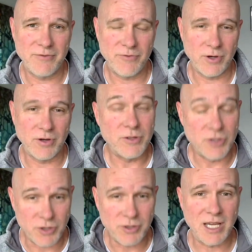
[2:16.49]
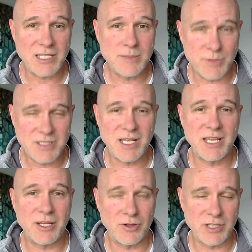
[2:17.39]
for new customers
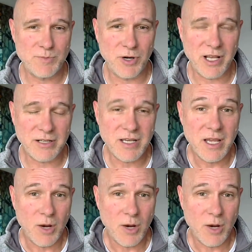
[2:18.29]
taking on this product.